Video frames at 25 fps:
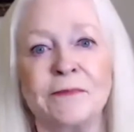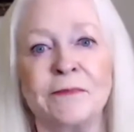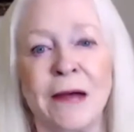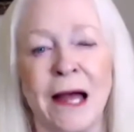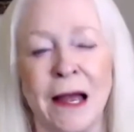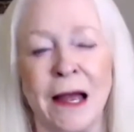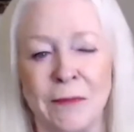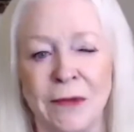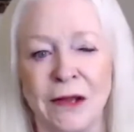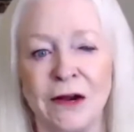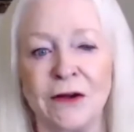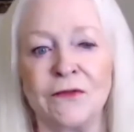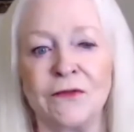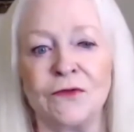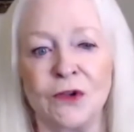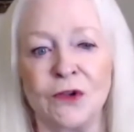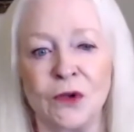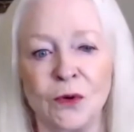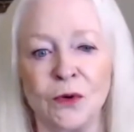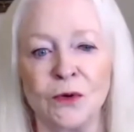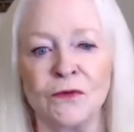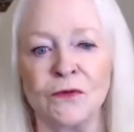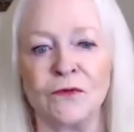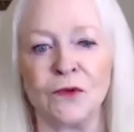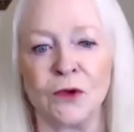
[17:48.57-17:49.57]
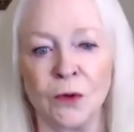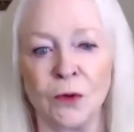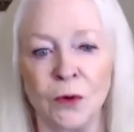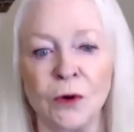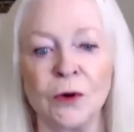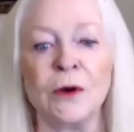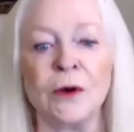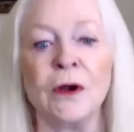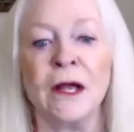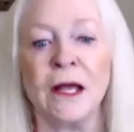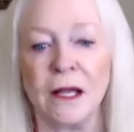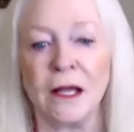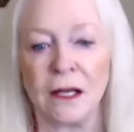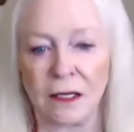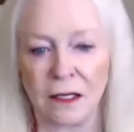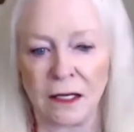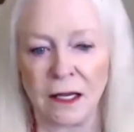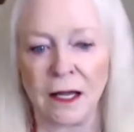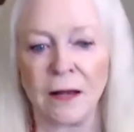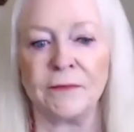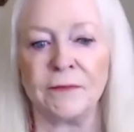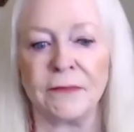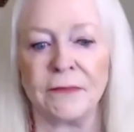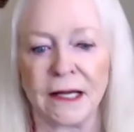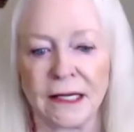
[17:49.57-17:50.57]
I bet a few of you are,
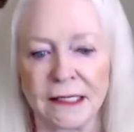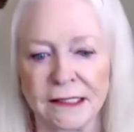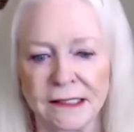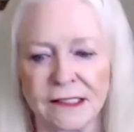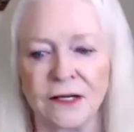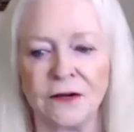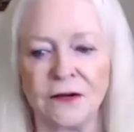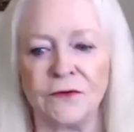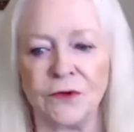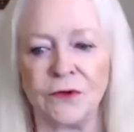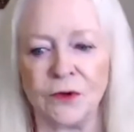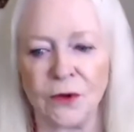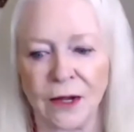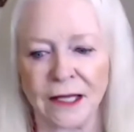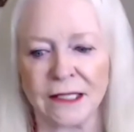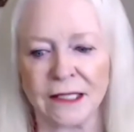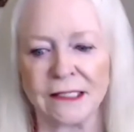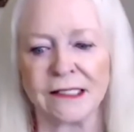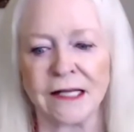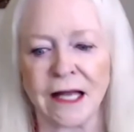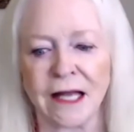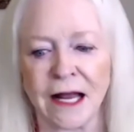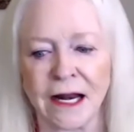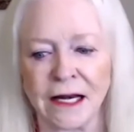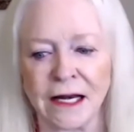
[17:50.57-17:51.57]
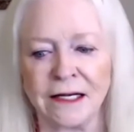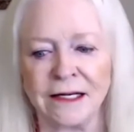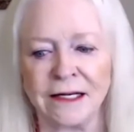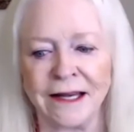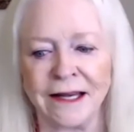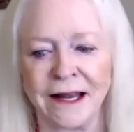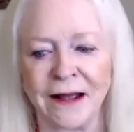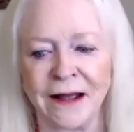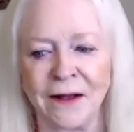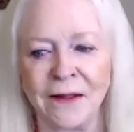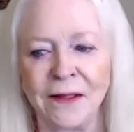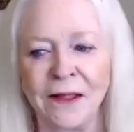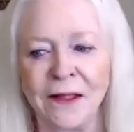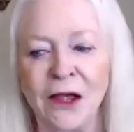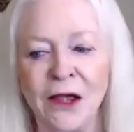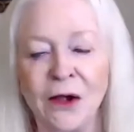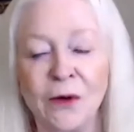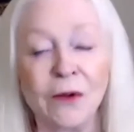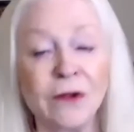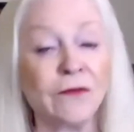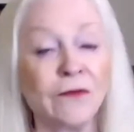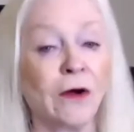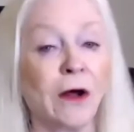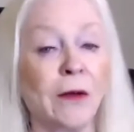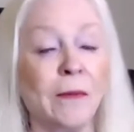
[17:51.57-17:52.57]
yep, I see a few heads nodding. Yeah,
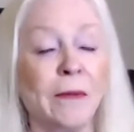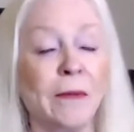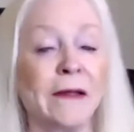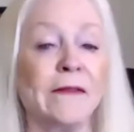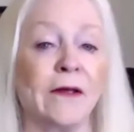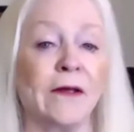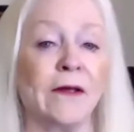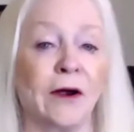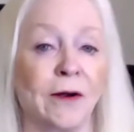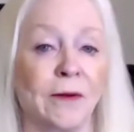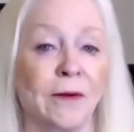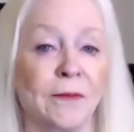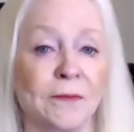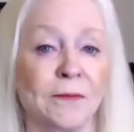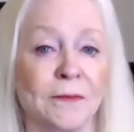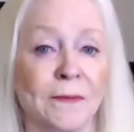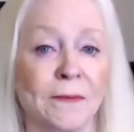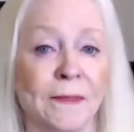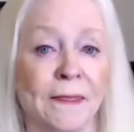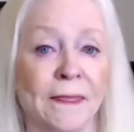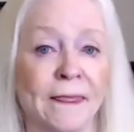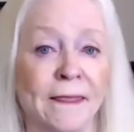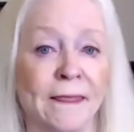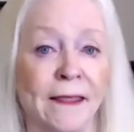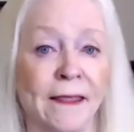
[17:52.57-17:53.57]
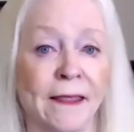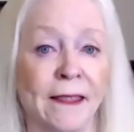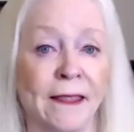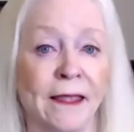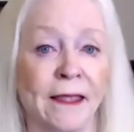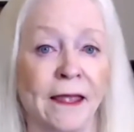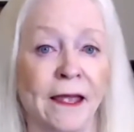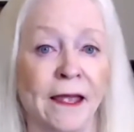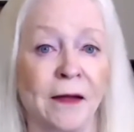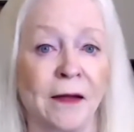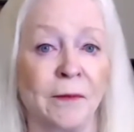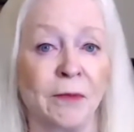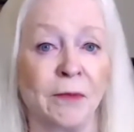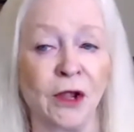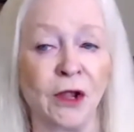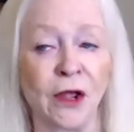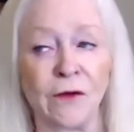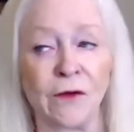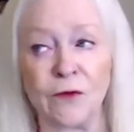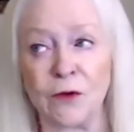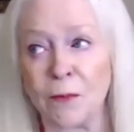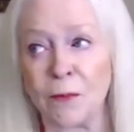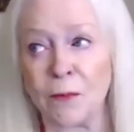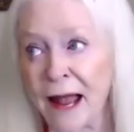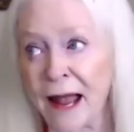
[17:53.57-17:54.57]
we've all been there. But you
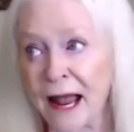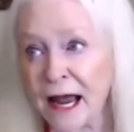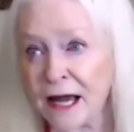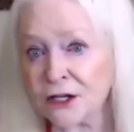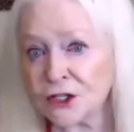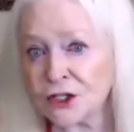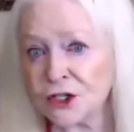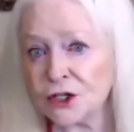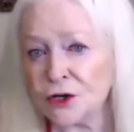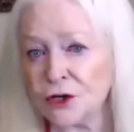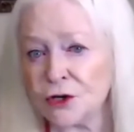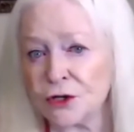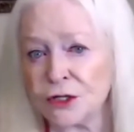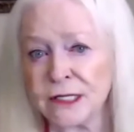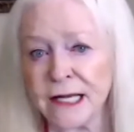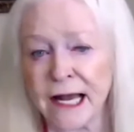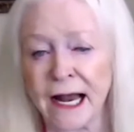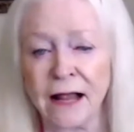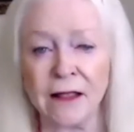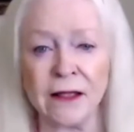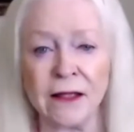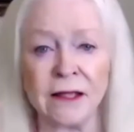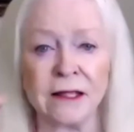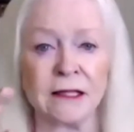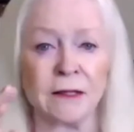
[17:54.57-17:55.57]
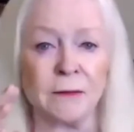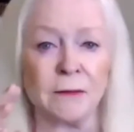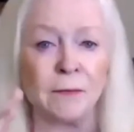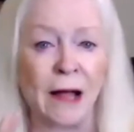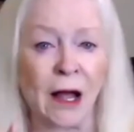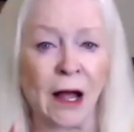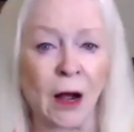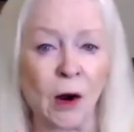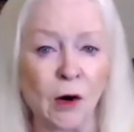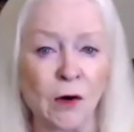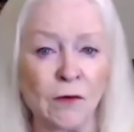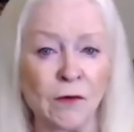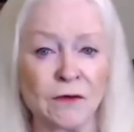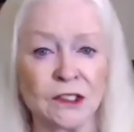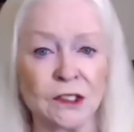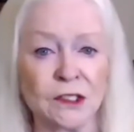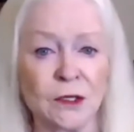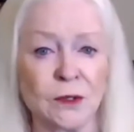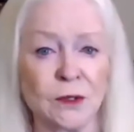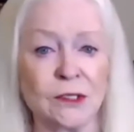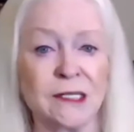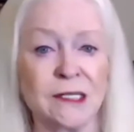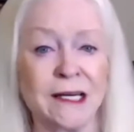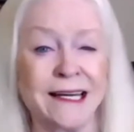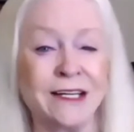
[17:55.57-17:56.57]
have your passion, your talent, the power of
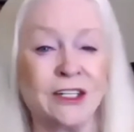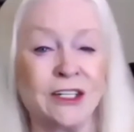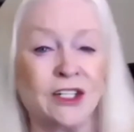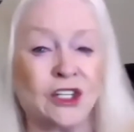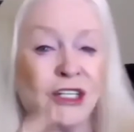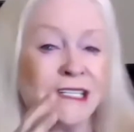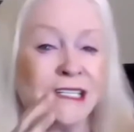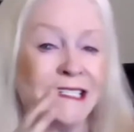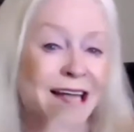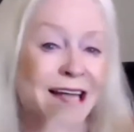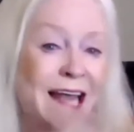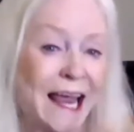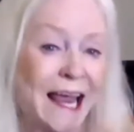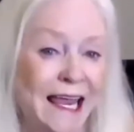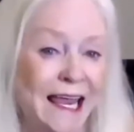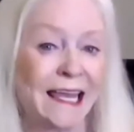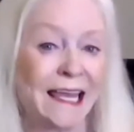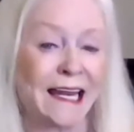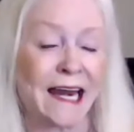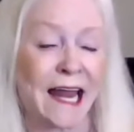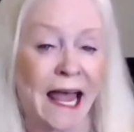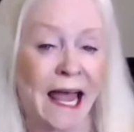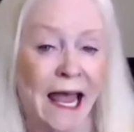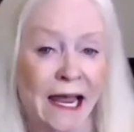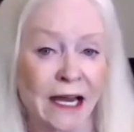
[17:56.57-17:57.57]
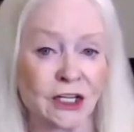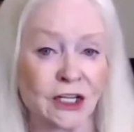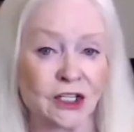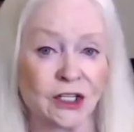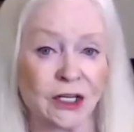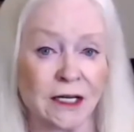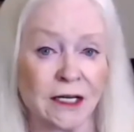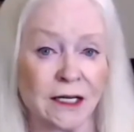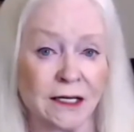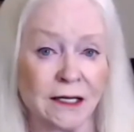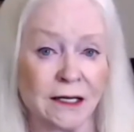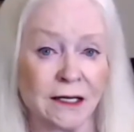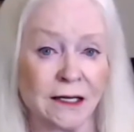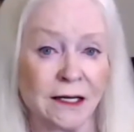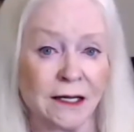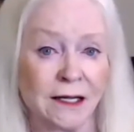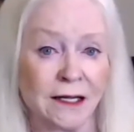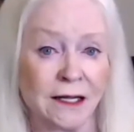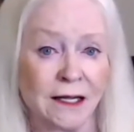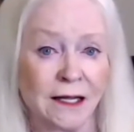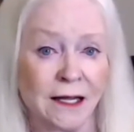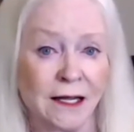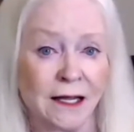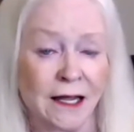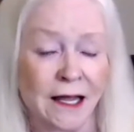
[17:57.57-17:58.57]
association, taking action,
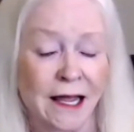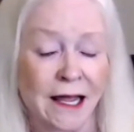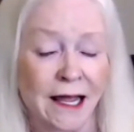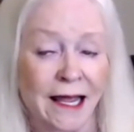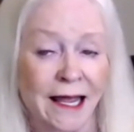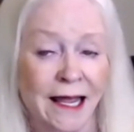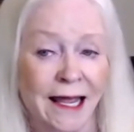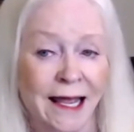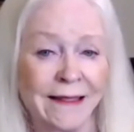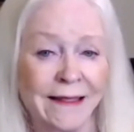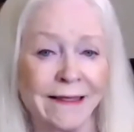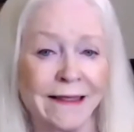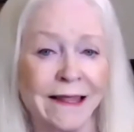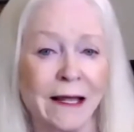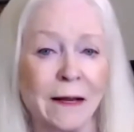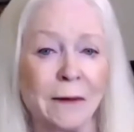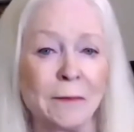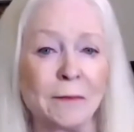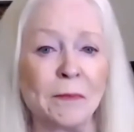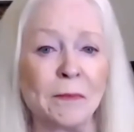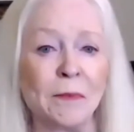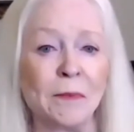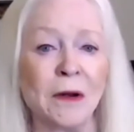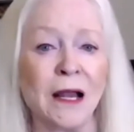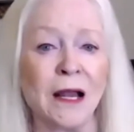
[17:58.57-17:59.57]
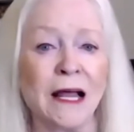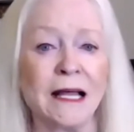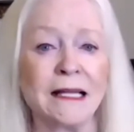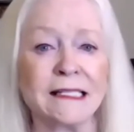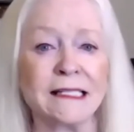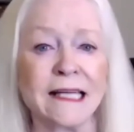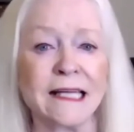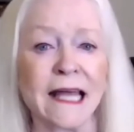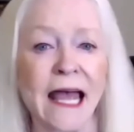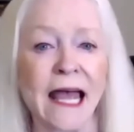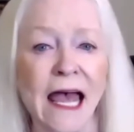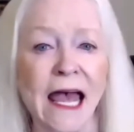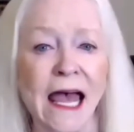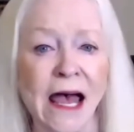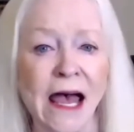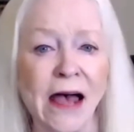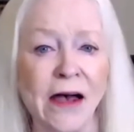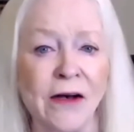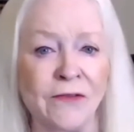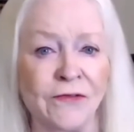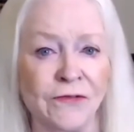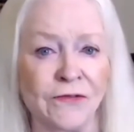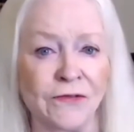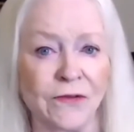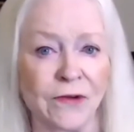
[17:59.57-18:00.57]
and then plus
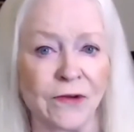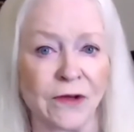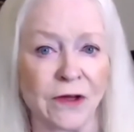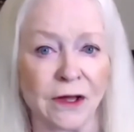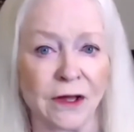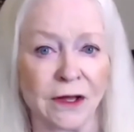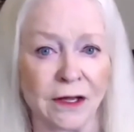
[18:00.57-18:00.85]
F.